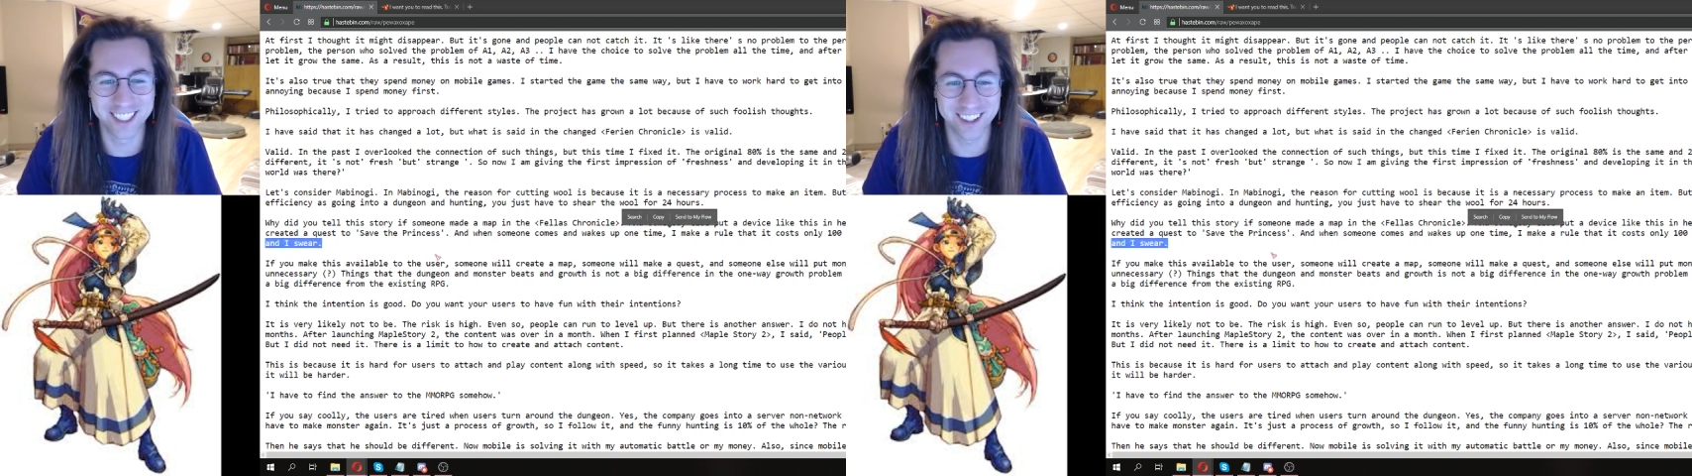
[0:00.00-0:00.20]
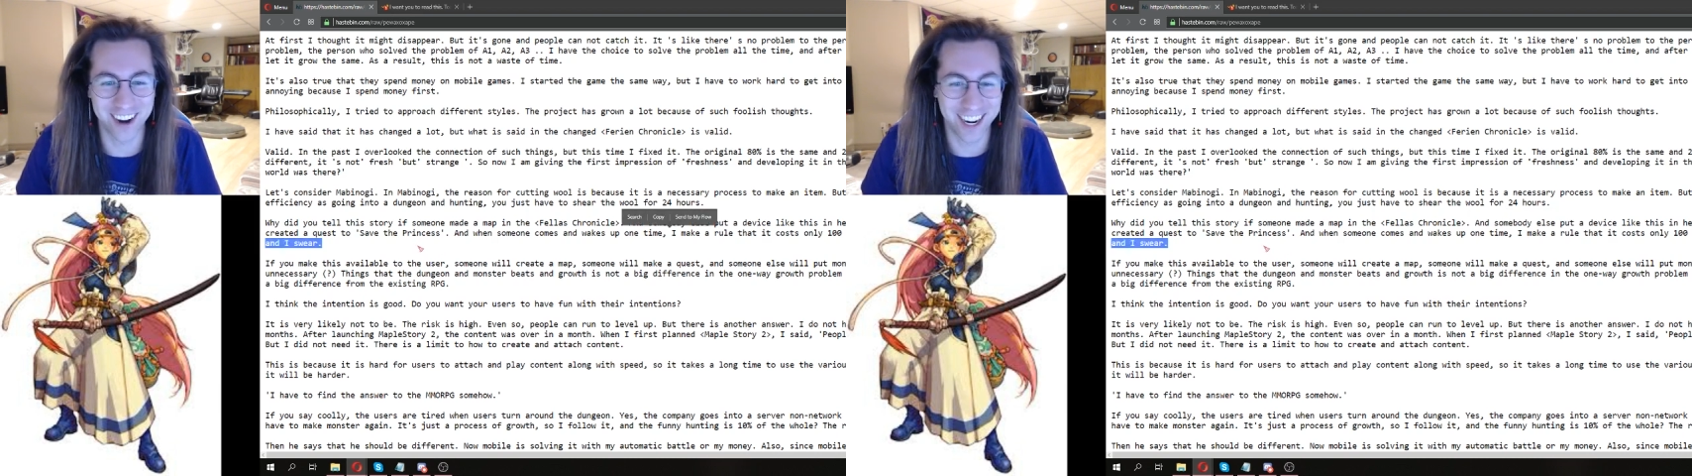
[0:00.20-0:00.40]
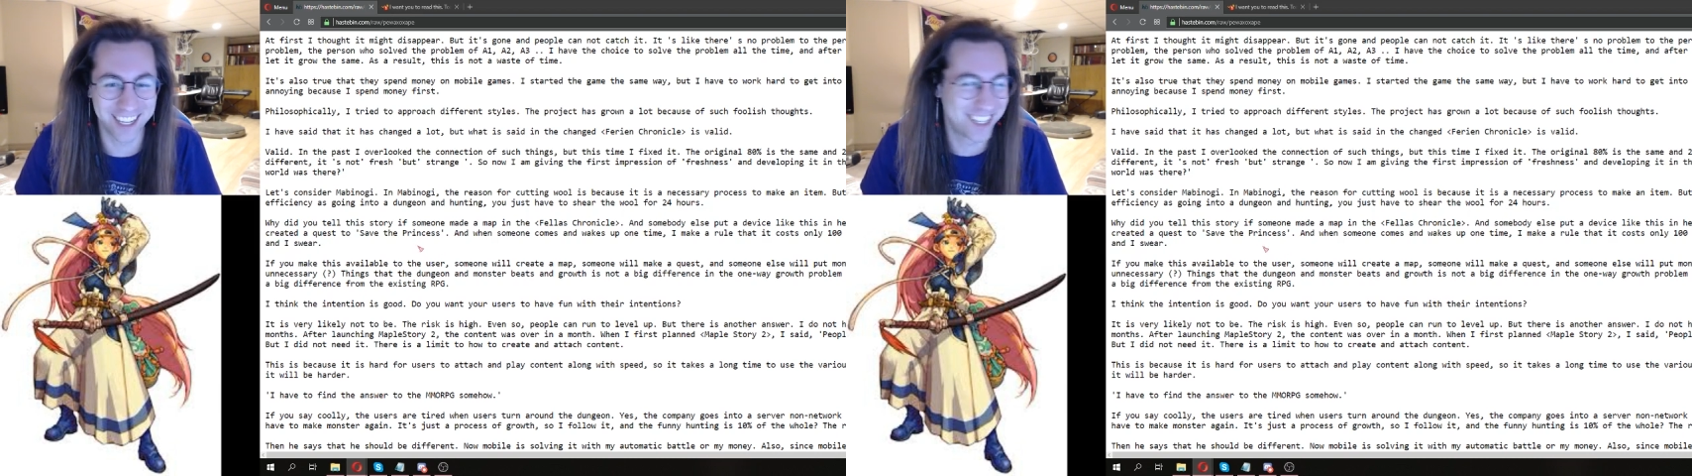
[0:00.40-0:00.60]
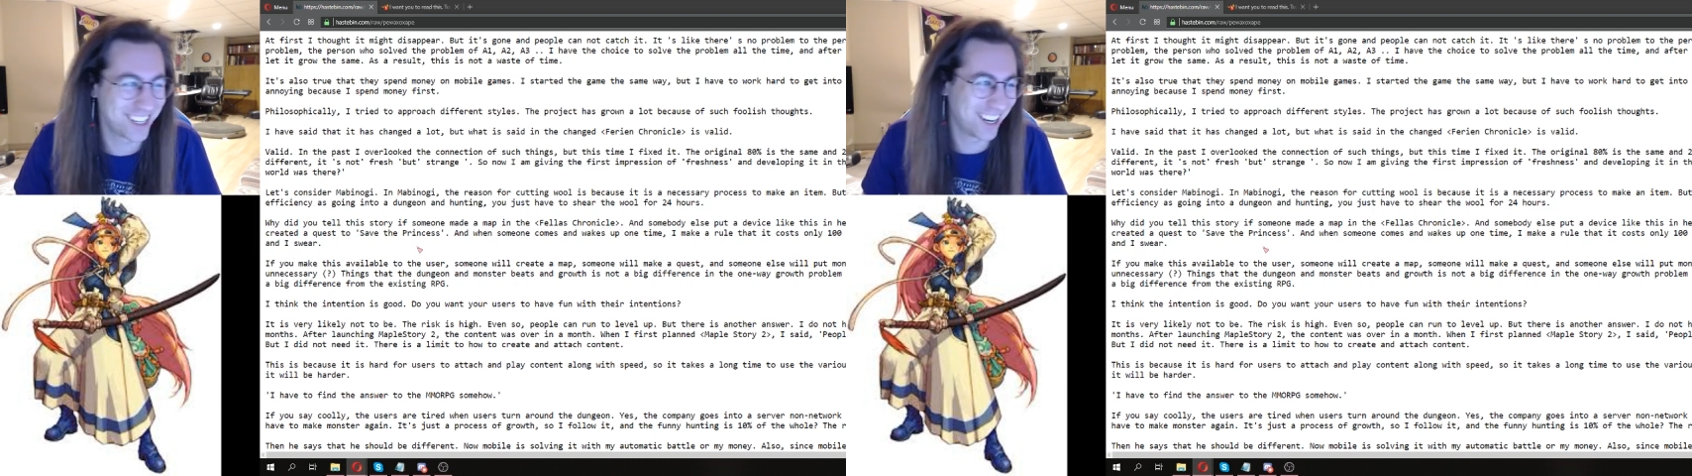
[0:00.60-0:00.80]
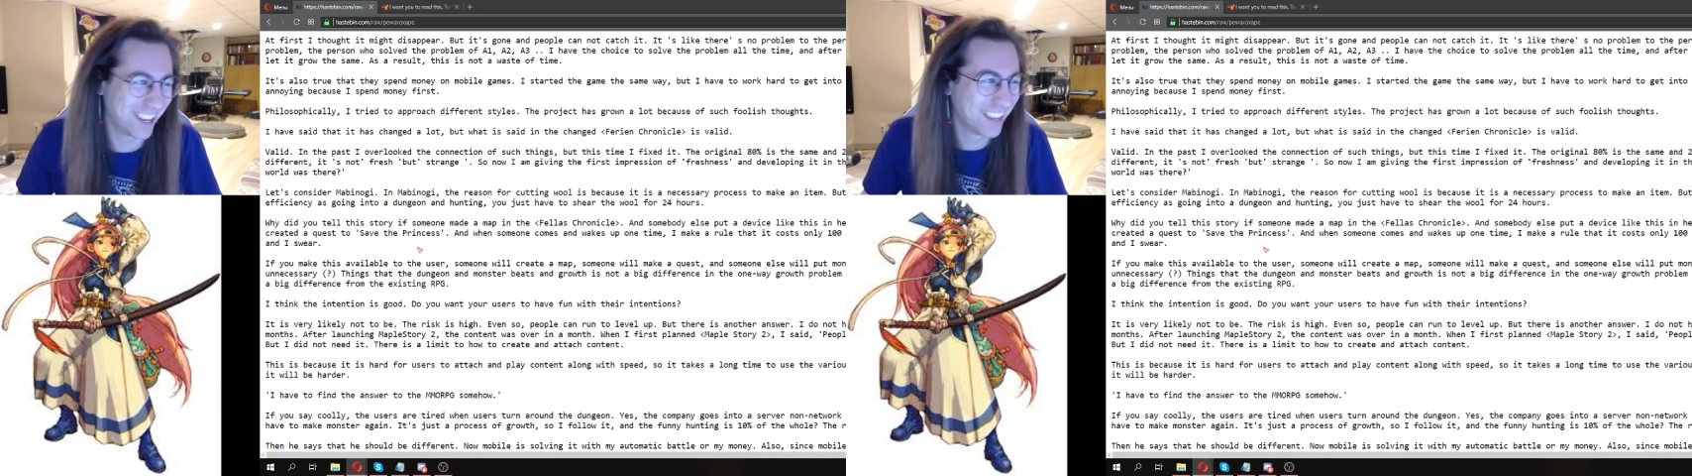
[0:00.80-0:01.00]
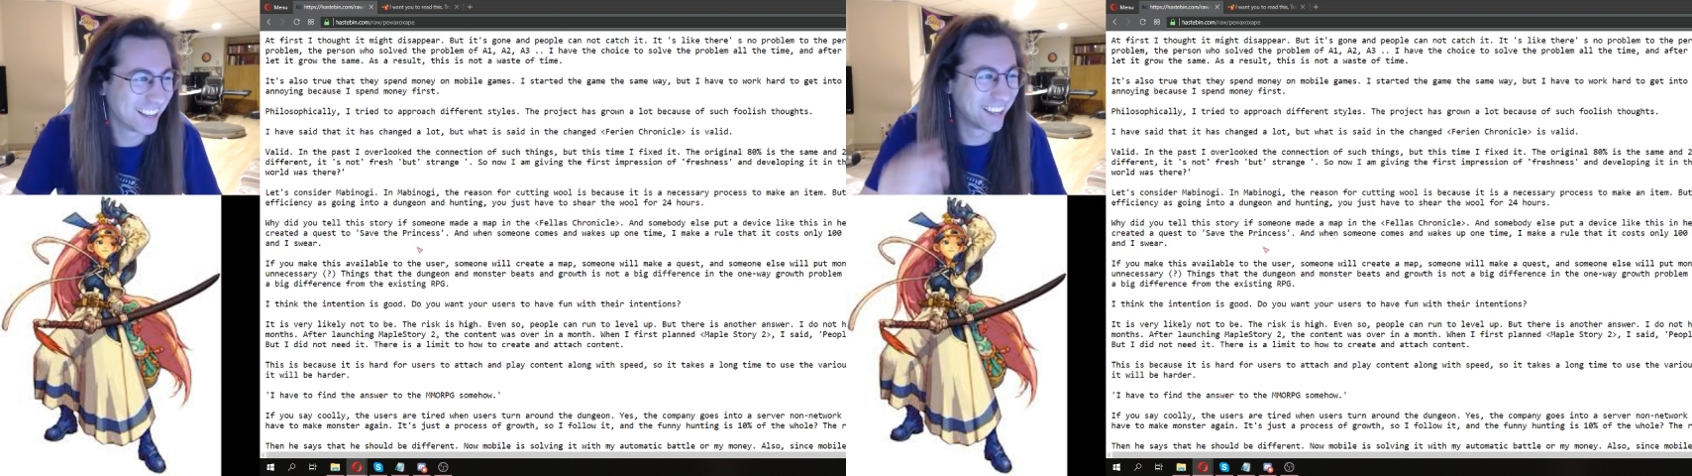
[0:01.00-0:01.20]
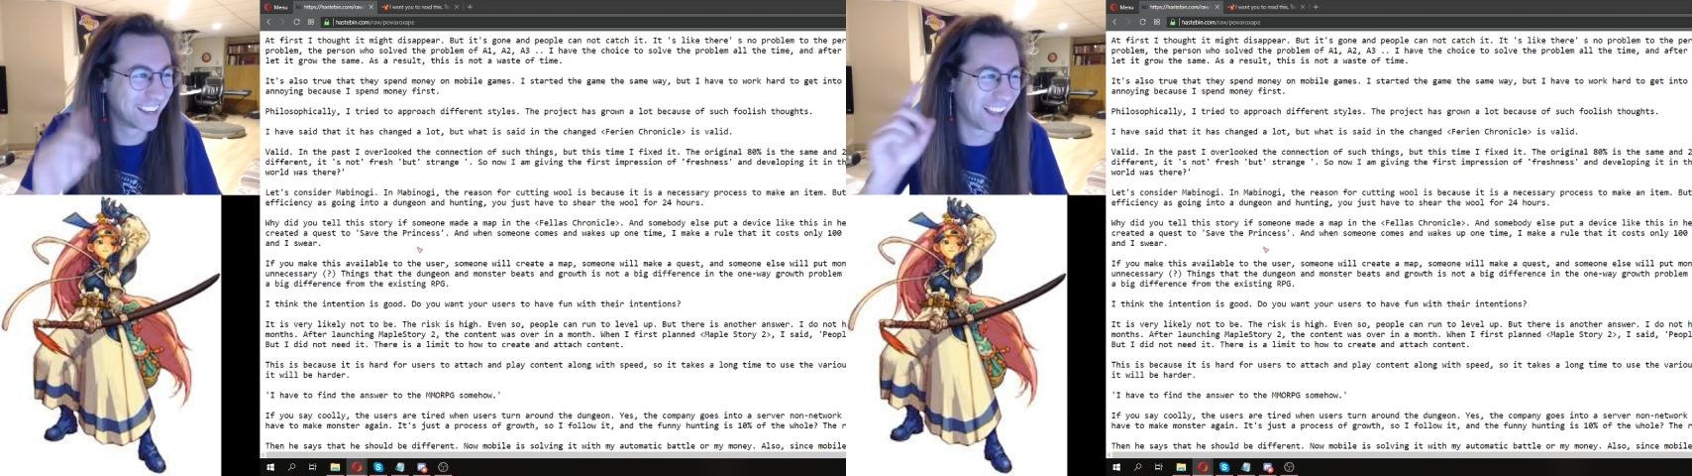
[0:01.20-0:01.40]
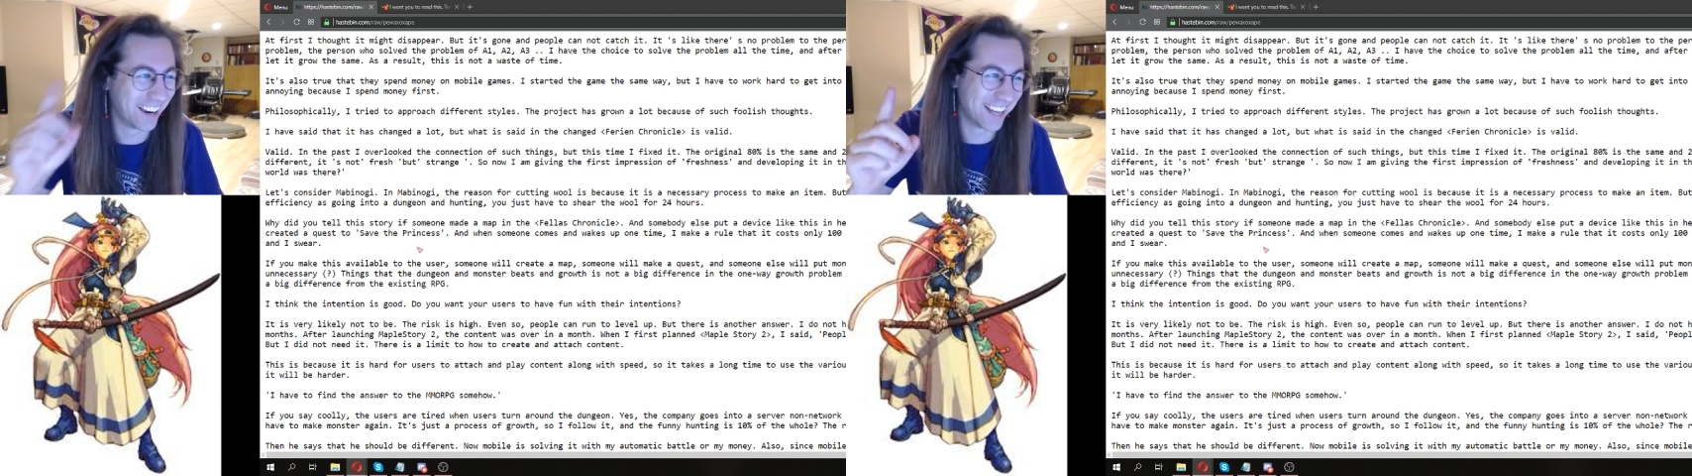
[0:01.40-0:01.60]
strategy.
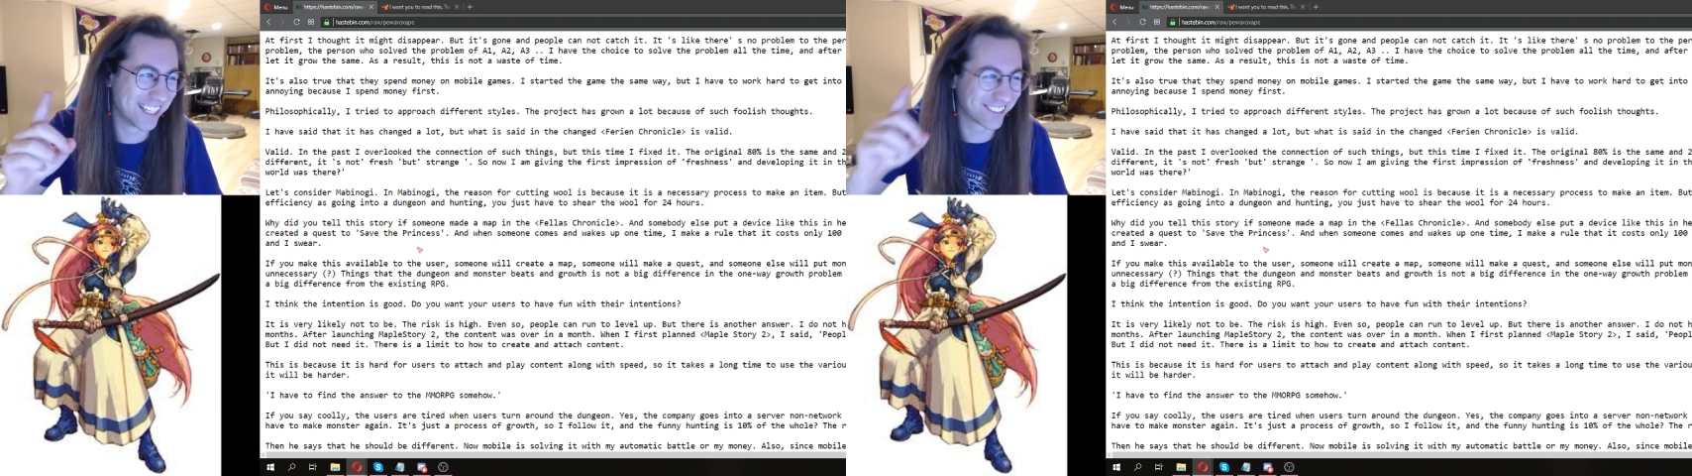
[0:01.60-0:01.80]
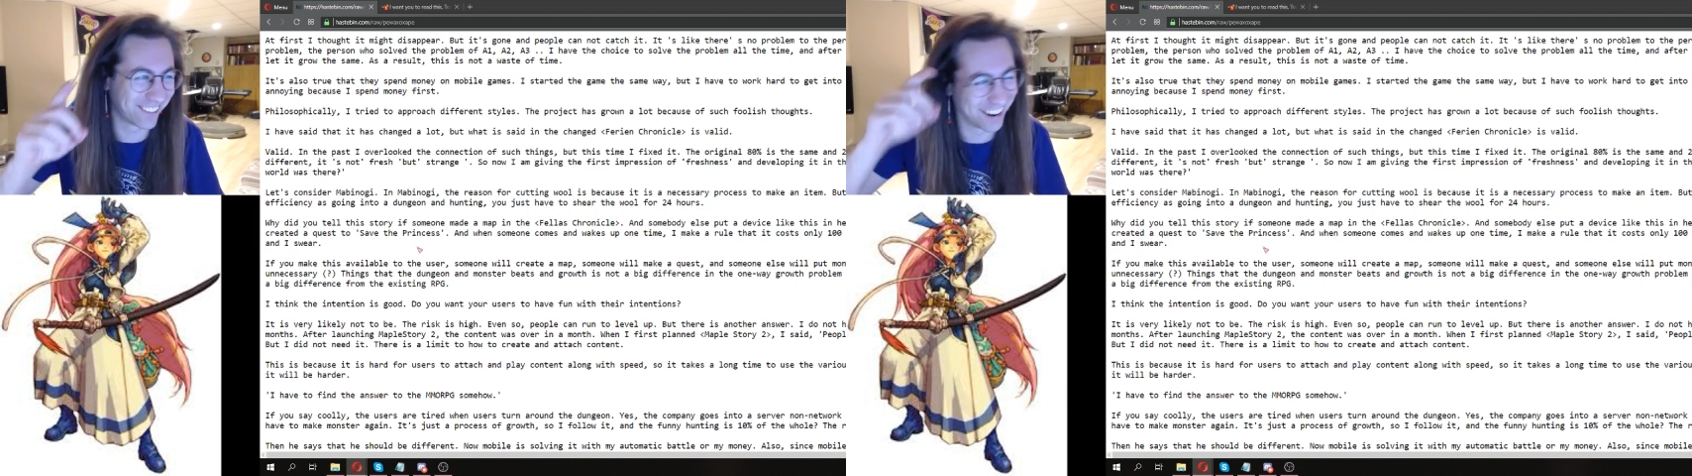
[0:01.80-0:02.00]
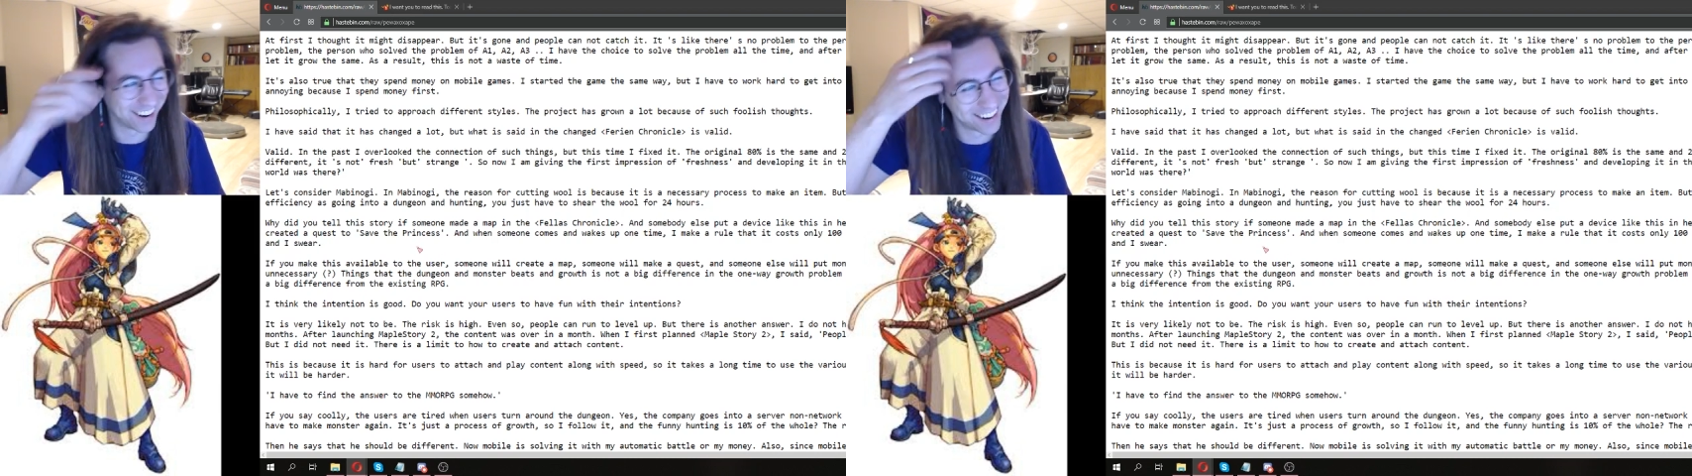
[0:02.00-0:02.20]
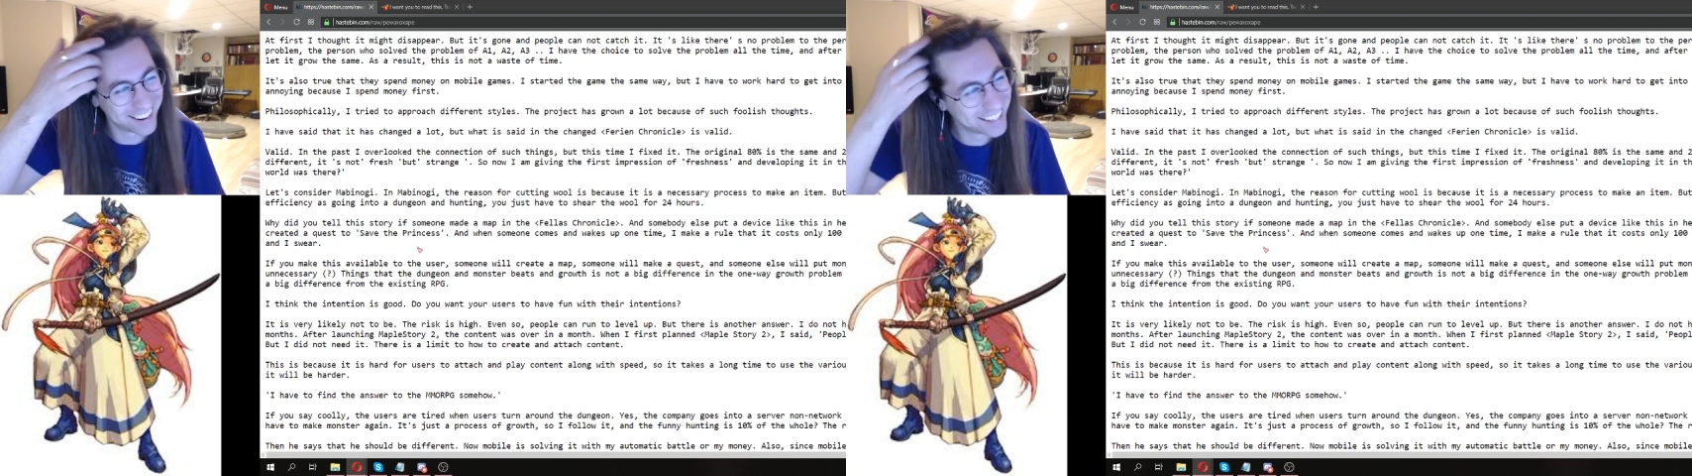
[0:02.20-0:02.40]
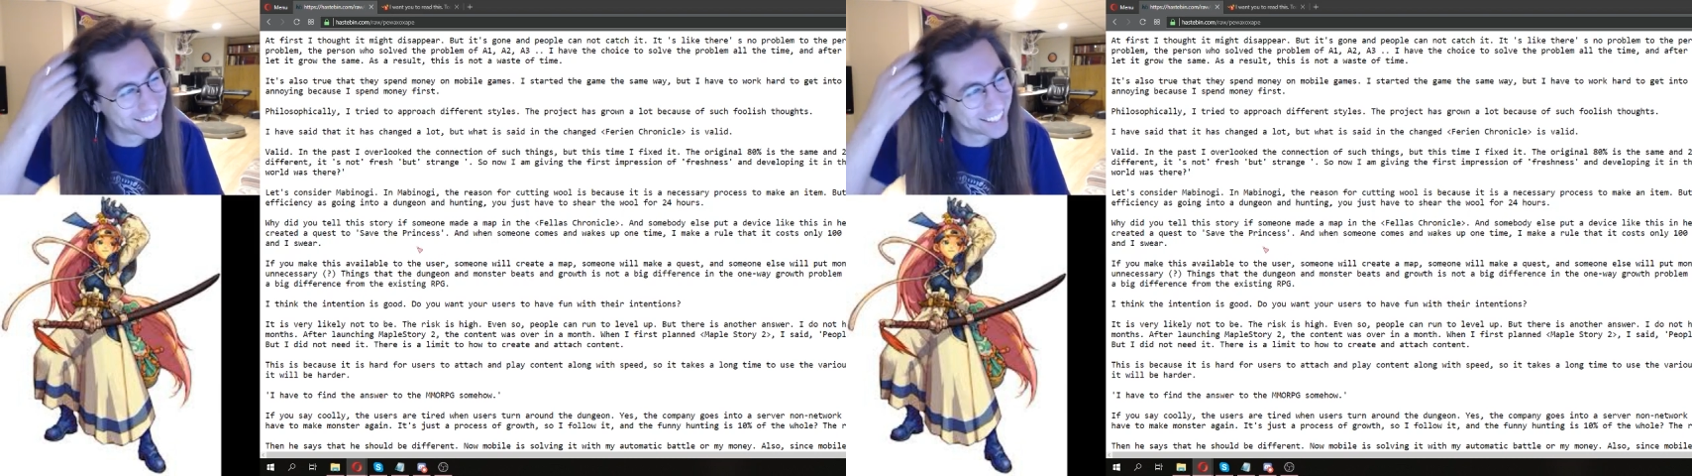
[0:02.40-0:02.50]
And I swear.